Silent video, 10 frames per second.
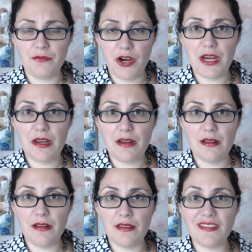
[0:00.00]
right?
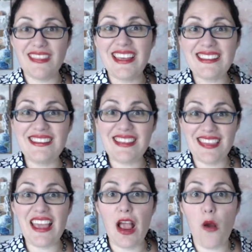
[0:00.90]
The things that
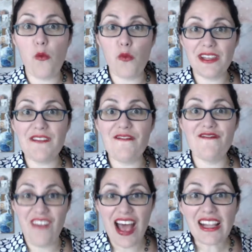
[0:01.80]
they
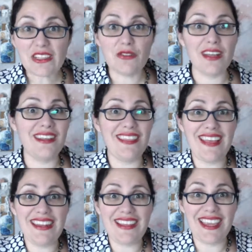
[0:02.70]
really value and
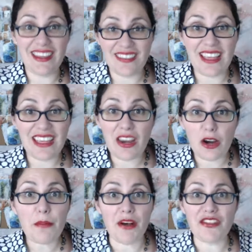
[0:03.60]
that they
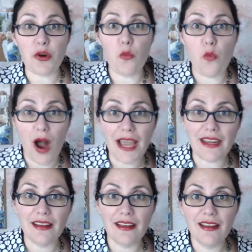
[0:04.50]
care about, their
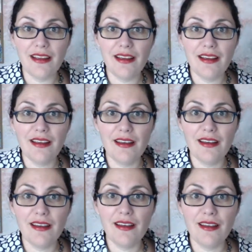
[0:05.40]
why.
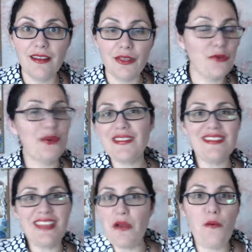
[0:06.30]
The
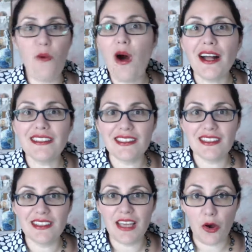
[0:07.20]
reason they
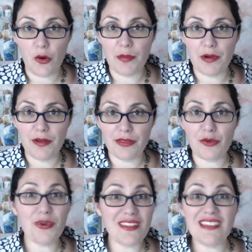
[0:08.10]
want help.
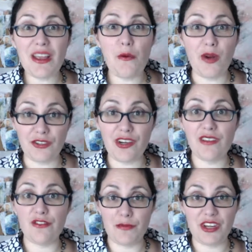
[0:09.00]
The reason they want
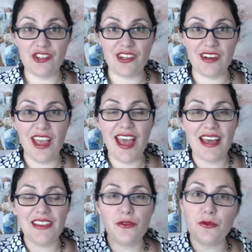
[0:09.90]
transformation,
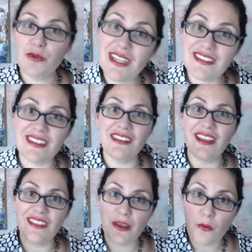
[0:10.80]
and the reason
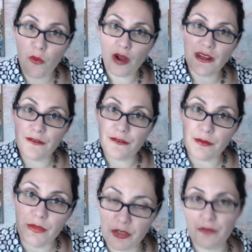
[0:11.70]
that they want it
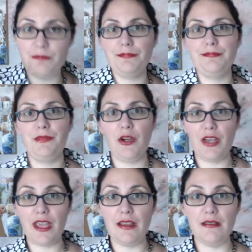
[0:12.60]
from you.
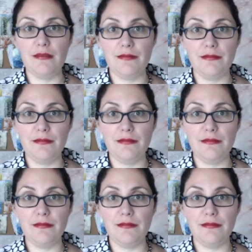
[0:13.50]
Okay?